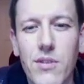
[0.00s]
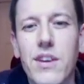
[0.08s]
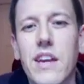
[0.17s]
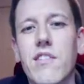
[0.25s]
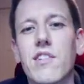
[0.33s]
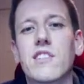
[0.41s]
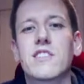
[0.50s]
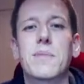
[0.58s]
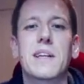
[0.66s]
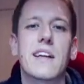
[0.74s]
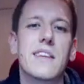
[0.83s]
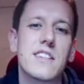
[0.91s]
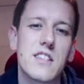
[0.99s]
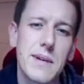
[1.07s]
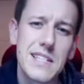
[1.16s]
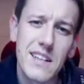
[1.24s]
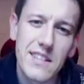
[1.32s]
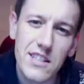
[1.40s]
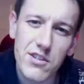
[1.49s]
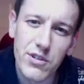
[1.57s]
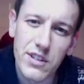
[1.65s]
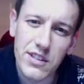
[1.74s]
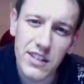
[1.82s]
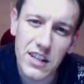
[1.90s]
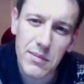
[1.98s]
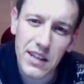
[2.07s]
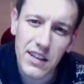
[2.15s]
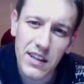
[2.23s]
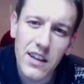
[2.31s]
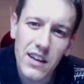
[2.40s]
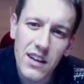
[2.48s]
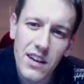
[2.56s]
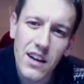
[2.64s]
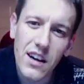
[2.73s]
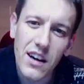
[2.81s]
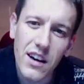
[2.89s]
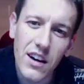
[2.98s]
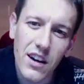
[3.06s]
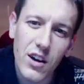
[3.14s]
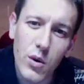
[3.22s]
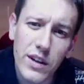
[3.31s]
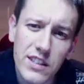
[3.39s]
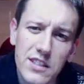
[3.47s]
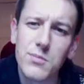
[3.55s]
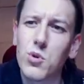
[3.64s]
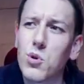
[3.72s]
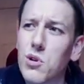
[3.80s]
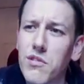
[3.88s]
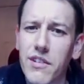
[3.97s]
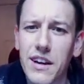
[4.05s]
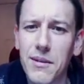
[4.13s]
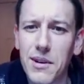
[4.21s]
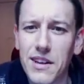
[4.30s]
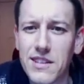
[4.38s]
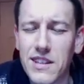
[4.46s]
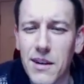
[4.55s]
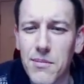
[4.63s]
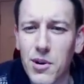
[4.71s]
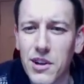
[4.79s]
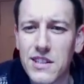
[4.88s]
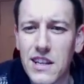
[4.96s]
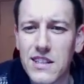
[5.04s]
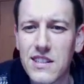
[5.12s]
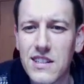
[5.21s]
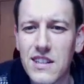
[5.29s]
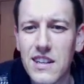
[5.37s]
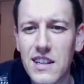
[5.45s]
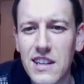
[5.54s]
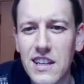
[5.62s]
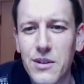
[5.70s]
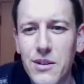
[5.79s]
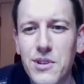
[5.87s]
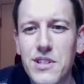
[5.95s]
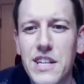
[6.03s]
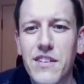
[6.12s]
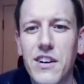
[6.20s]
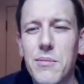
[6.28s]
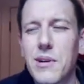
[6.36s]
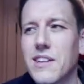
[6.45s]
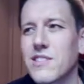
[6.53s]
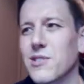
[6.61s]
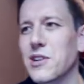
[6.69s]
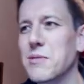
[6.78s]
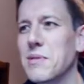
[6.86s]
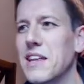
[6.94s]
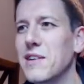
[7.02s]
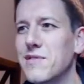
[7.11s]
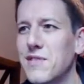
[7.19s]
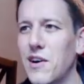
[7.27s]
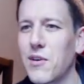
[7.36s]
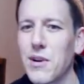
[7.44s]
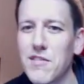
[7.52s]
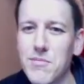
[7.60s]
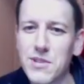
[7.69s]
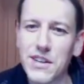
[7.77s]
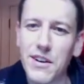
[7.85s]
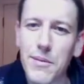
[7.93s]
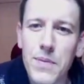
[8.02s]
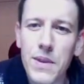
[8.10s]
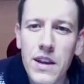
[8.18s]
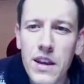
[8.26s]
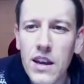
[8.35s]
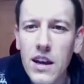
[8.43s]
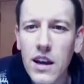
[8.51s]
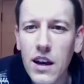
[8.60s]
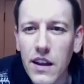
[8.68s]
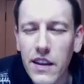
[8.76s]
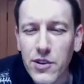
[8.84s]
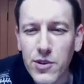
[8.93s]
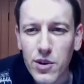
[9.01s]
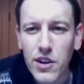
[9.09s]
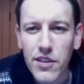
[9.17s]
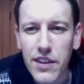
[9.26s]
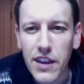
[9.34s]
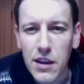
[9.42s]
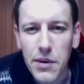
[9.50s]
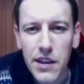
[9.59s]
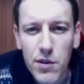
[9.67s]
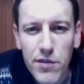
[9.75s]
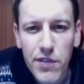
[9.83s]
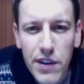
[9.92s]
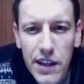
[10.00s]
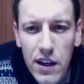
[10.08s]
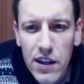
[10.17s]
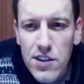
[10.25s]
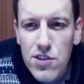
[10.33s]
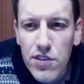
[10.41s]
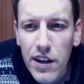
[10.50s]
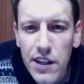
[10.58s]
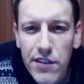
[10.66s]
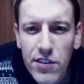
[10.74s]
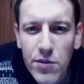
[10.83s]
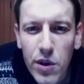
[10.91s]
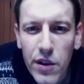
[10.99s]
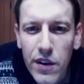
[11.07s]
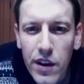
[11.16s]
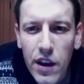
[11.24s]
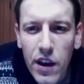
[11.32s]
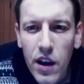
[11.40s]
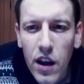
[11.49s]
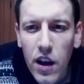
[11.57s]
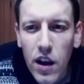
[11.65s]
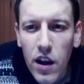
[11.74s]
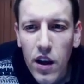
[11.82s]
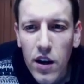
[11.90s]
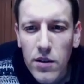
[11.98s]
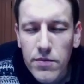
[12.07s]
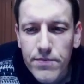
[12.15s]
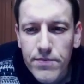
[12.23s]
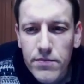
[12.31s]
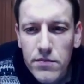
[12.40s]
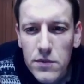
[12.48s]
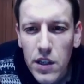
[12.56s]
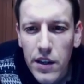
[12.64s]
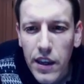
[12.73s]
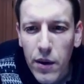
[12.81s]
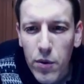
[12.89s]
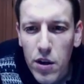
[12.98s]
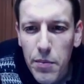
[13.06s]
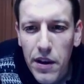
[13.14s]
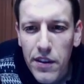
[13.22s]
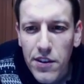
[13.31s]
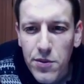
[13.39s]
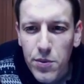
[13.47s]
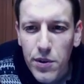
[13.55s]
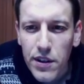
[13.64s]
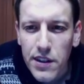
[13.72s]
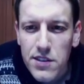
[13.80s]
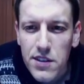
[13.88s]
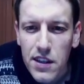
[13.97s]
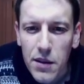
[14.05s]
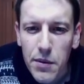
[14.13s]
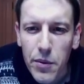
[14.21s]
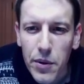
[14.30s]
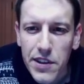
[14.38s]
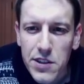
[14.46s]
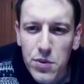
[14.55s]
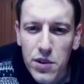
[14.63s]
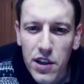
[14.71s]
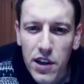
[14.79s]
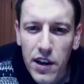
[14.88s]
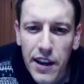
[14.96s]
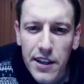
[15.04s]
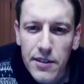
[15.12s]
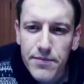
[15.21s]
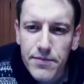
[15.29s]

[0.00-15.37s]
here and look something like this. So basically this integral is going to be quite small, right? I'm not going to say it's equal to 0, but it's not going to be that far away from 0. That's all I'll think about that one for now. Let's try a different one. Okay, what about this one? Let's think about what this will look like.